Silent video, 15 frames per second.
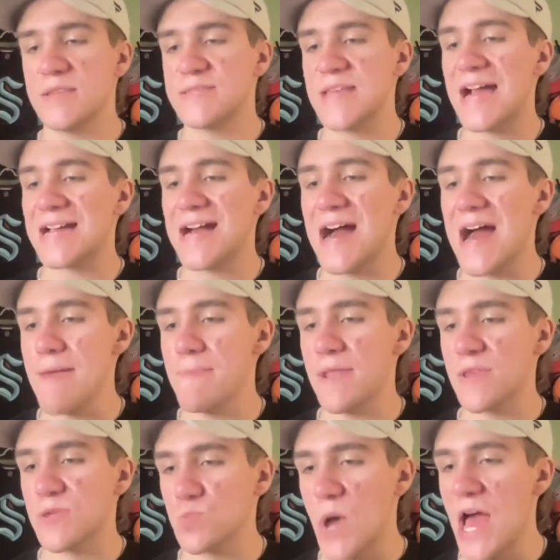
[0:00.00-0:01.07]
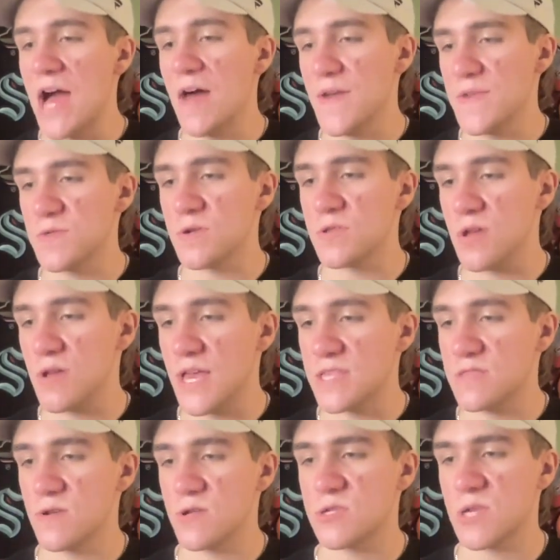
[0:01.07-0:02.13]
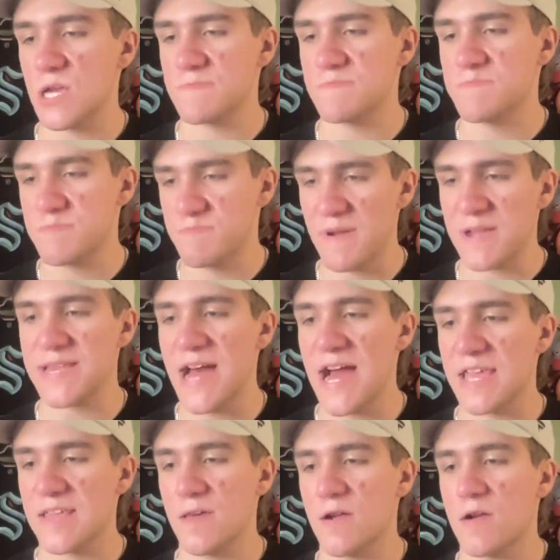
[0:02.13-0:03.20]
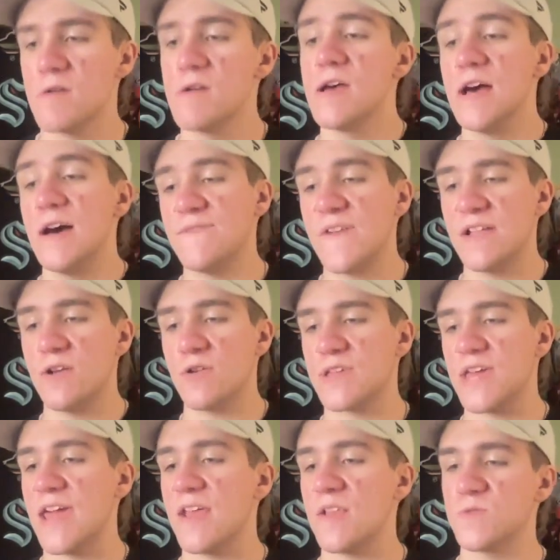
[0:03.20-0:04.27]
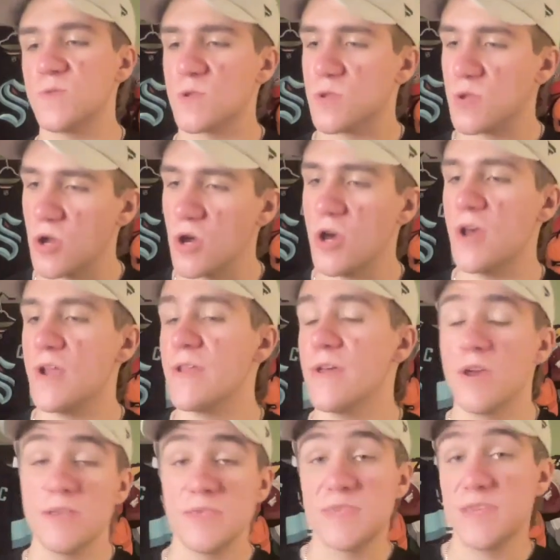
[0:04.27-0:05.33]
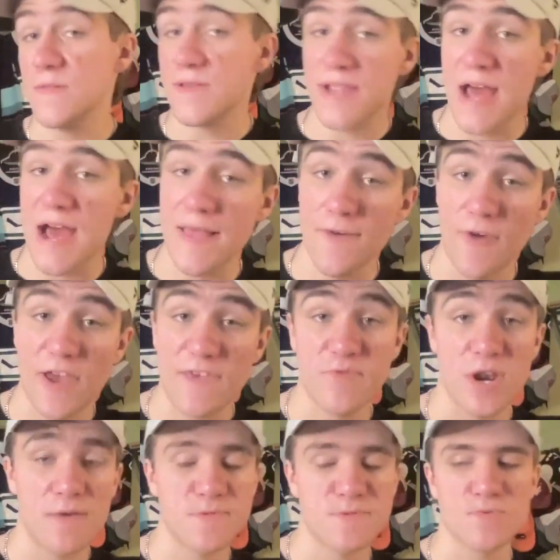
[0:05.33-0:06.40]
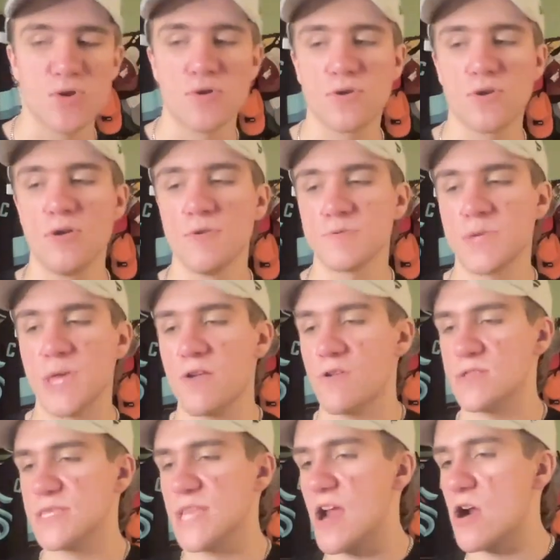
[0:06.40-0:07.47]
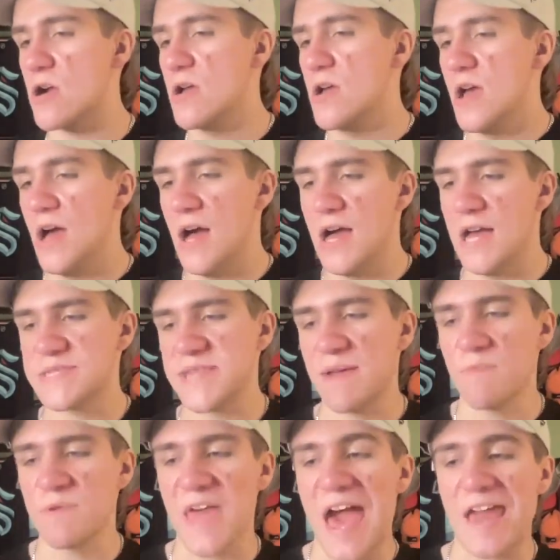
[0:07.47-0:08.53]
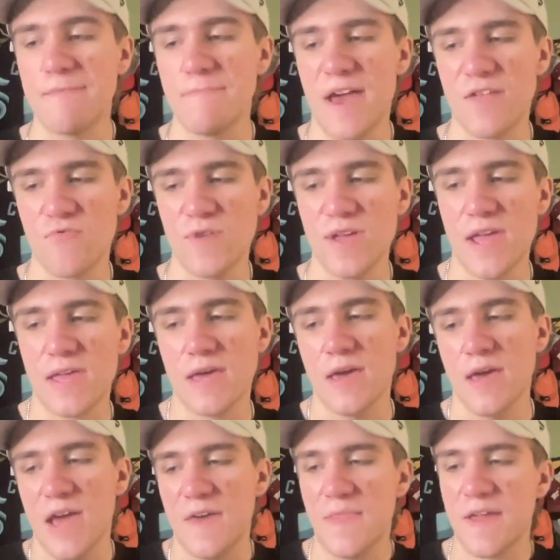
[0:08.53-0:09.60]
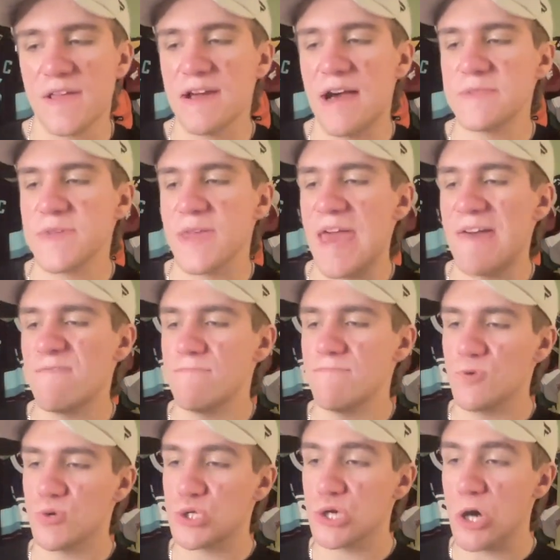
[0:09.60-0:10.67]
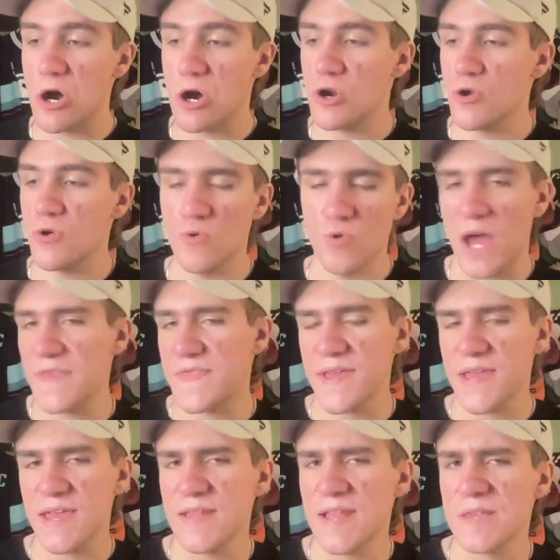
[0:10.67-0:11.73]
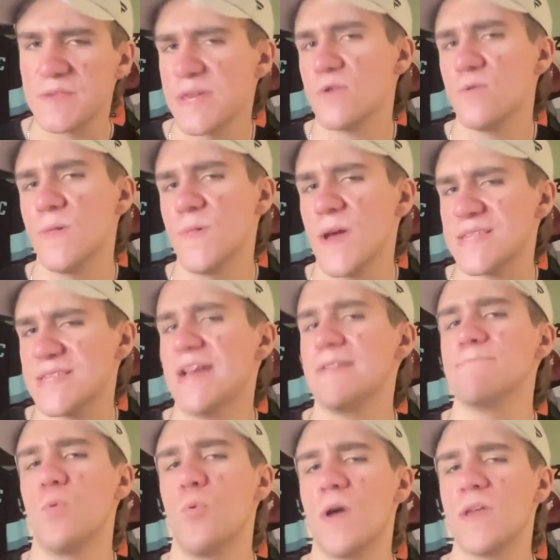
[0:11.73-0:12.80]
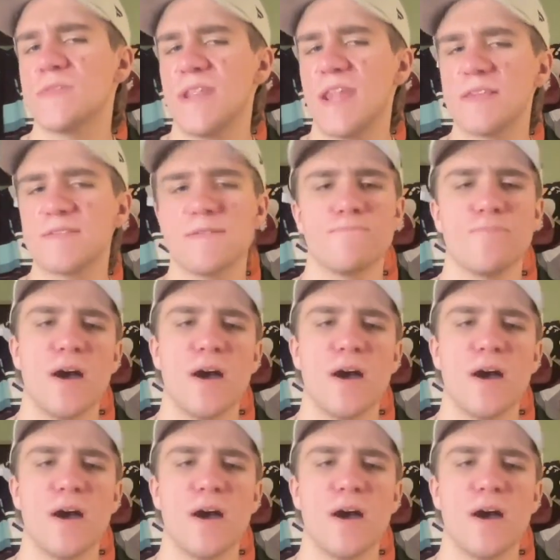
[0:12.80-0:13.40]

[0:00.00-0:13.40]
Zach Hyman, as well, has looked spectacular. Evander Kane's looked good. Dylan Holloway's put up some good goals here and there. Same with Adam Henrique. And then guys like Evan Bouchard, who I think he needs like only like 10 points, and he's